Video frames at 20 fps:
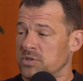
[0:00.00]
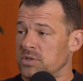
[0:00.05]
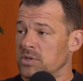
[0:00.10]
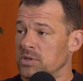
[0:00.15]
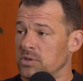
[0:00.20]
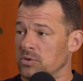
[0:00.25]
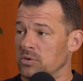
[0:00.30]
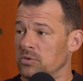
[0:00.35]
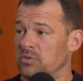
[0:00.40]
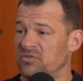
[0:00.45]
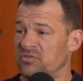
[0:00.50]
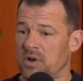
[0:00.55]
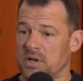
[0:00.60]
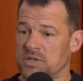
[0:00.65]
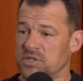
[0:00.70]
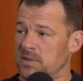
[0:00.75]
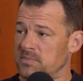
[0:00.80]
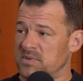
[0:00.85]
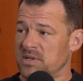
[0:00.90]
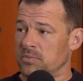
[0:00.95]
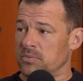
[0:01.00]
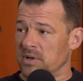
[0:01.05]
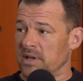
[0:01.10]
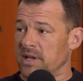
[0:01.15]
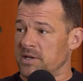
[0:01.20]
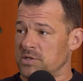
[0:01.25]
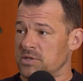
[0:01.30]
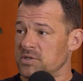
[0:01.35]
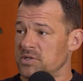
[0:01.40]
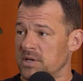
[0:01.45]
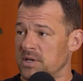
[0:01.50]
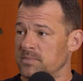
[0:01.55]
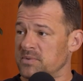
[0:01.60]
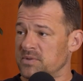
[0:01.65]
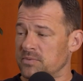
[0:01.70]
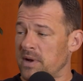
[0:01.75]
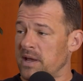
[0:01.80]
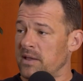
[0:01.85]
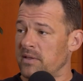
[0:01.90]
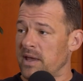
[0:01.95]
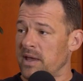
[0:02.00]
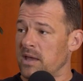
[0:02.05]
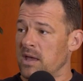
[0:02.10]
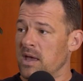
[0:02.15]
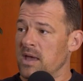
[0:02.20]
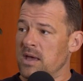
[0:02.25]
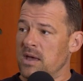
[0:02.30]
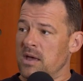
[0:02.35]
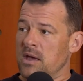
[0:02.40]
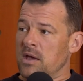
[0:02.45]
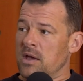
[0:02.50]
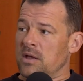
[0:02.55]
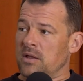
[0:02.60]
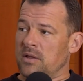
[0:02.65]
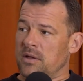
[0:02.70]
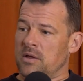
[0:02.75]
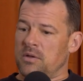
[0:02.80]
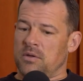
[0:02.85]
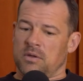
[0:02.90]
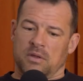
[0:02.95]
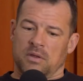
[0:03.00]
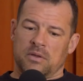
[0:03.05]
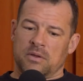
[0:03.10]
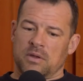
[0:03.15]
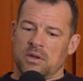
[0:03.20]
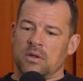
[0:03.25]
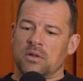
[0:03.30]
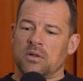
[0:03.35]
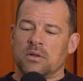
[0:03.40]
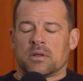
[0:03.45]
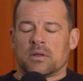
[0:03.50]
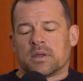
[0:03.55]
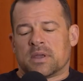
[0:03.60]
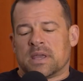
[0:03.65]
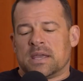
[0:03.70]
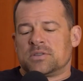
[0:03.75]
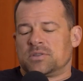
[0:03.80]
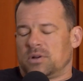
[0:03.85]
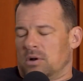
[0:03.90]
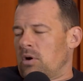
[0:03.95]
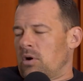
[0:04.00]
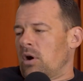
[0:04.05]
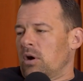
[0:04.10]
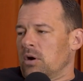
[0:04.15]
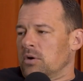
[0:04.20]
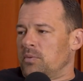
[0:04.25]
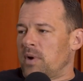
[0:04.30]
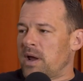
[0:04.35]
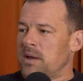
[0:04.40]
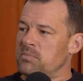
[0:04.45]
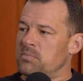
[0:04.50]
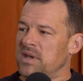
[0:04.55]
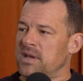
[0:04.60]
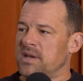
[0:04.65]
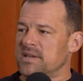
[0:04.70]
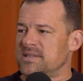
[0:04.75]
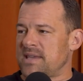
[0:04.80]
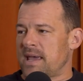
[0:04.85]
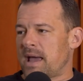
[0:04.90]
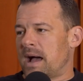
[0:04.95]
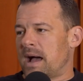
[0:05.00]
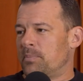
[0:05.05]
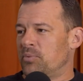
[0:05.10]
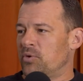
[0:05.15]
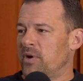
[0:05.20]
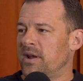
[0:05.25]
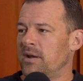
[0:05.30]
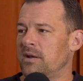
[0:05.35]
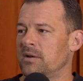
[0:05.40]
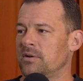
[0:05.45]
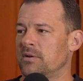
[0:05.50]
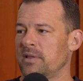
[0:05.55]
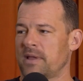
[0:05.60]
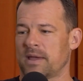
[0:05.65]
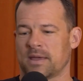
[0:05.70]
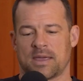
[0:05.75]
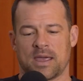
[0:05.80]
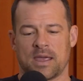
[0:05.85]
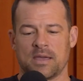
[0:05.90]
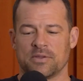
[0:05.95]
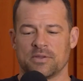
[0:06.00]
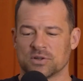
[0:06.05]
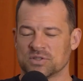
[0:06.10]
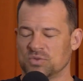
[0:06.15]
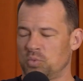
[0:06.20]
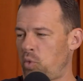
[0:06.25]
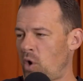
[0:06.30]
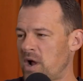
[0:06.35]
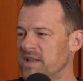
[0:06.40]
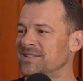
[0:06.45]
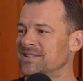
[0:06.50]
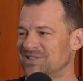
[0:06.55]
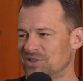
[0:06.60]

to friendships and relationships, right? Like kids are hard, right? Because they operate under like, hey, there's one